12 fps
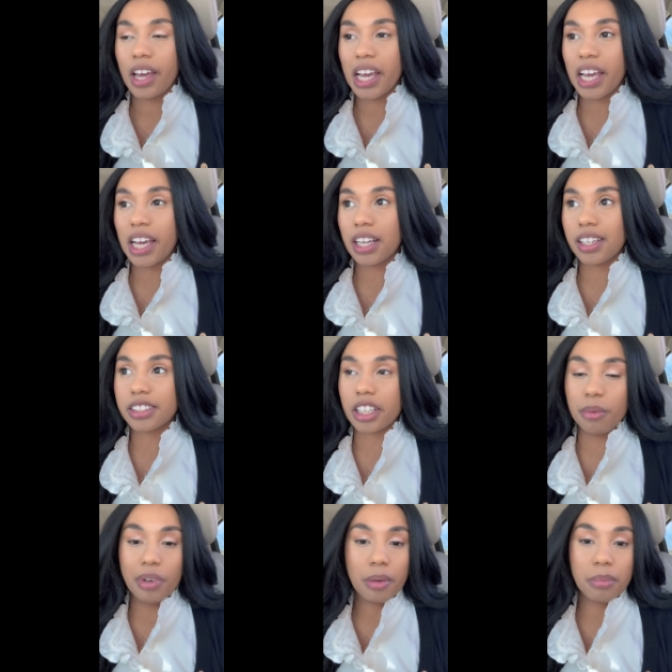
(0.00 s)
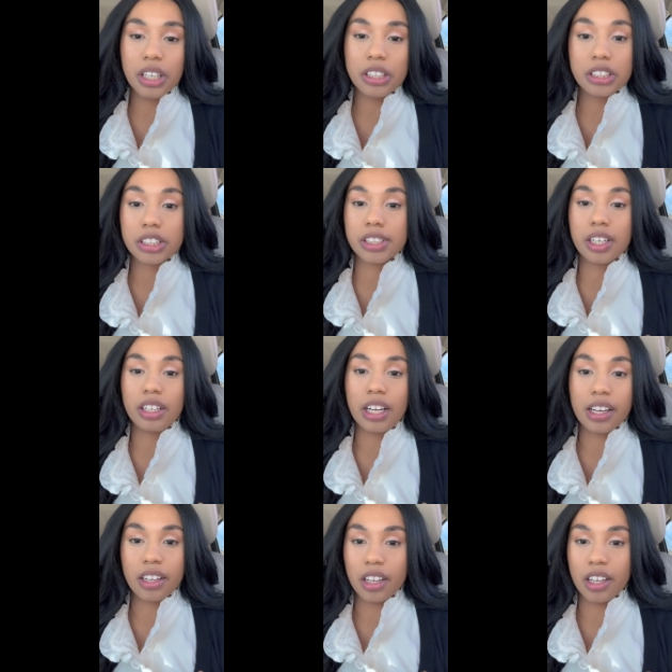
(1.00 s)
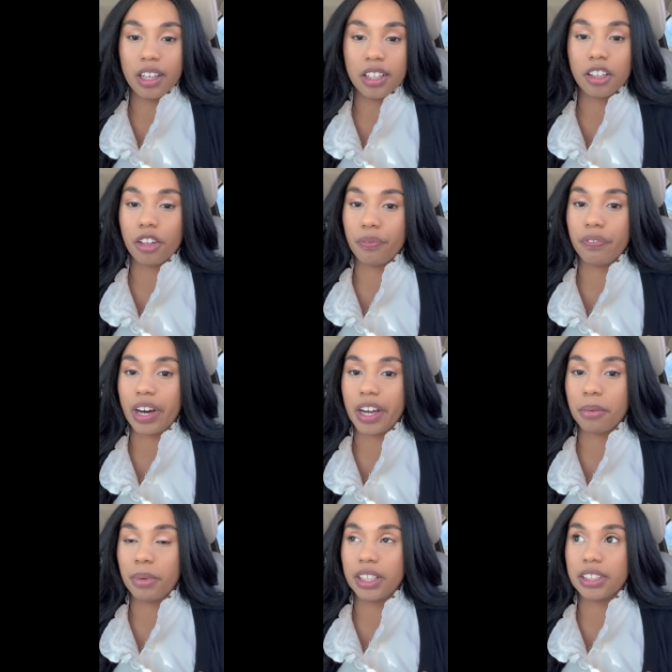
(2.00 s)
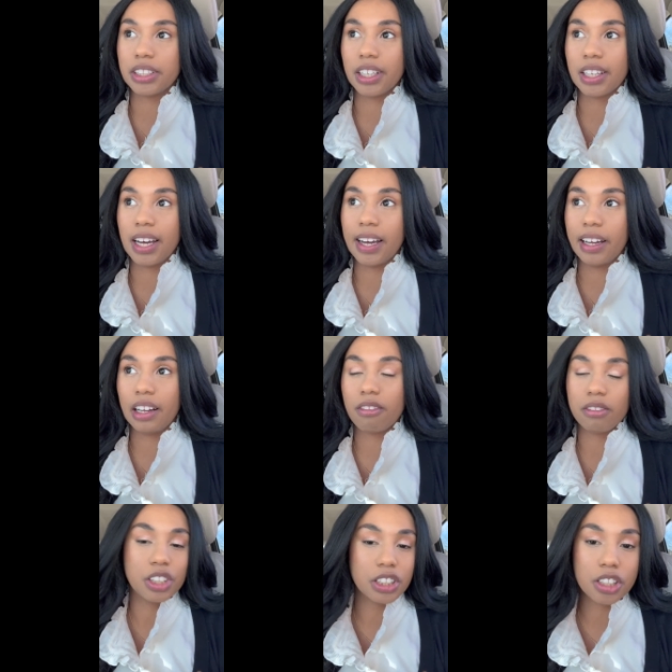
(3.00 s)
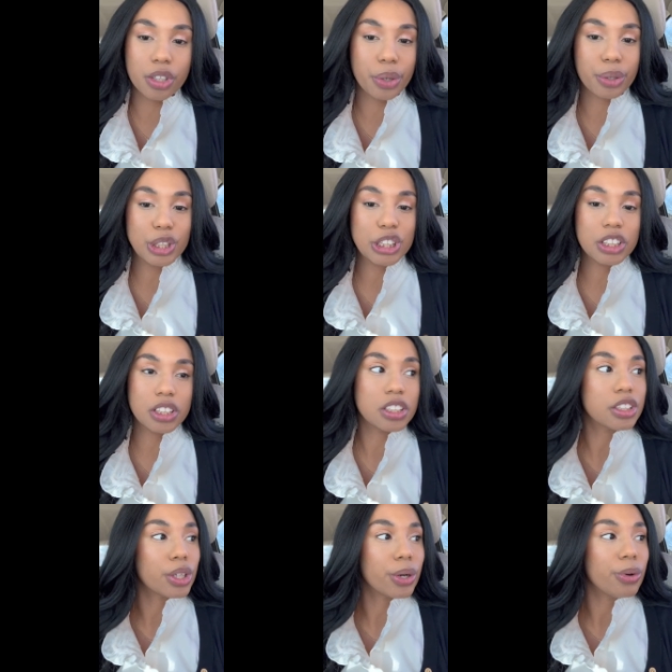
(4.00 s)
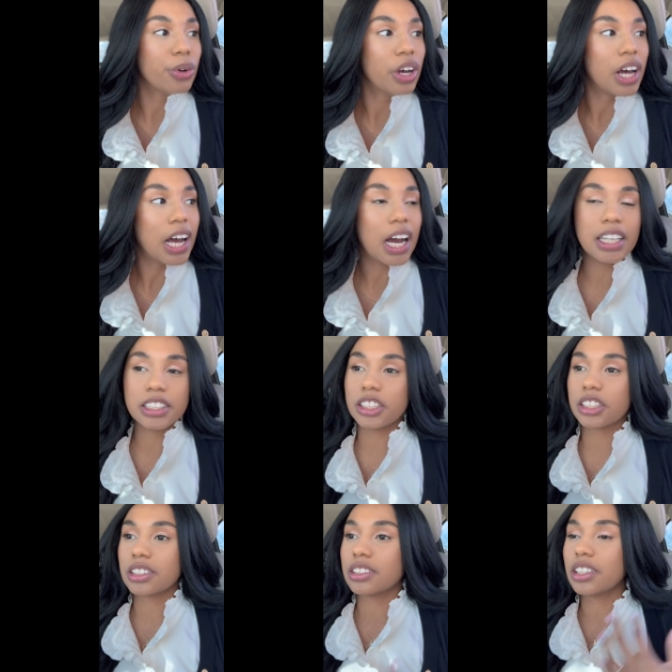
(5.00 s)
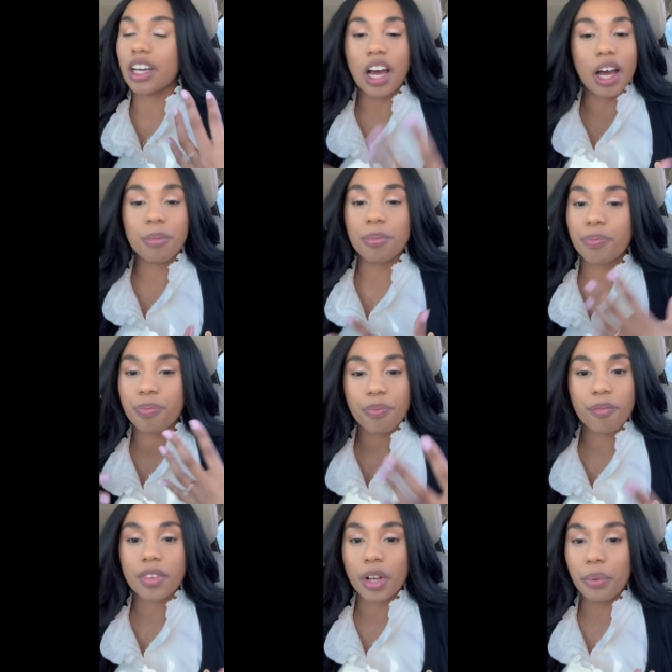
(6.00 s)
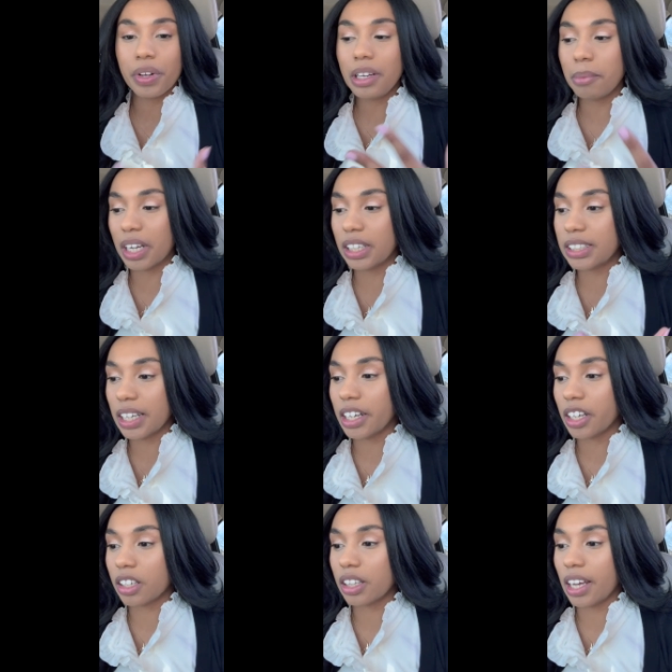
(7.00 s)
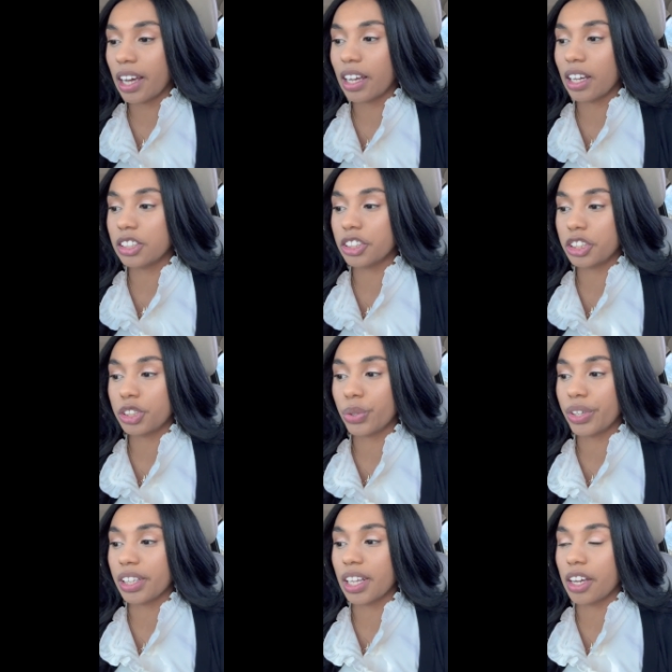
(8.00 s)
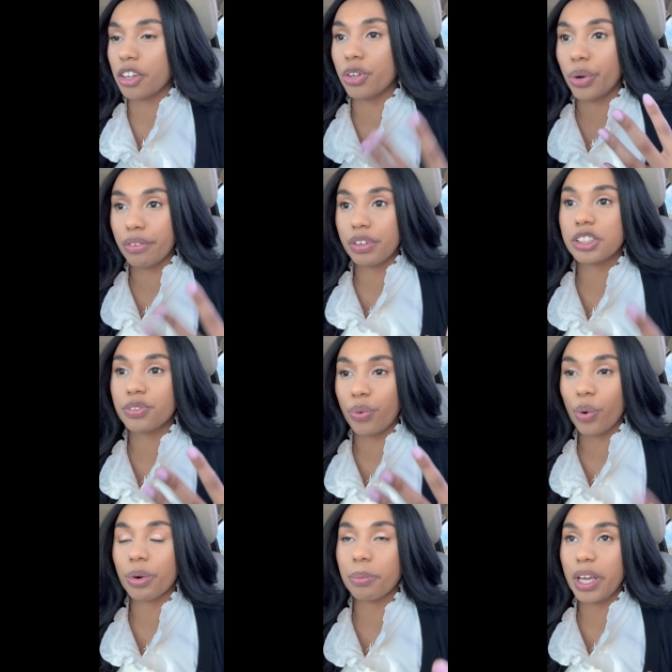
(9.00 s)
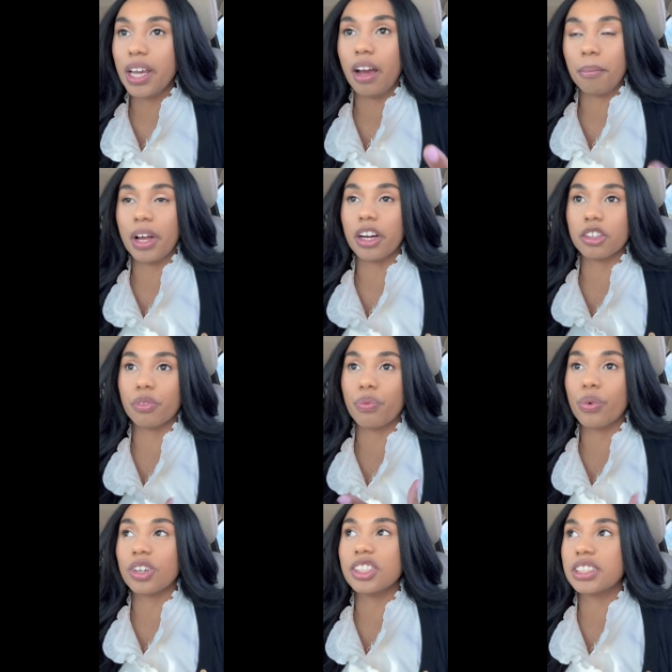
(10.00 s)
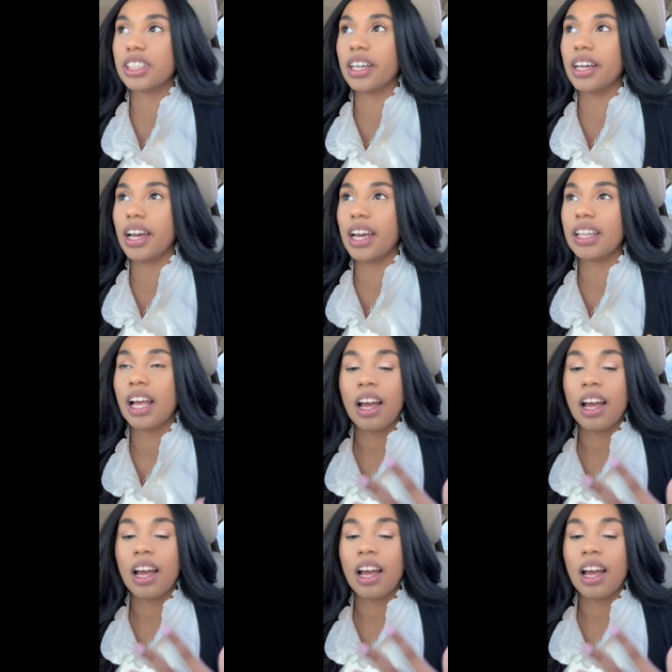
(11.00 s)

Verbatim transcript: and it might be to shed a light in an environment that doesn't know a Christian. So I just I'm really meditating on that and just knowing that you know if it's for me i'm not gonna force it and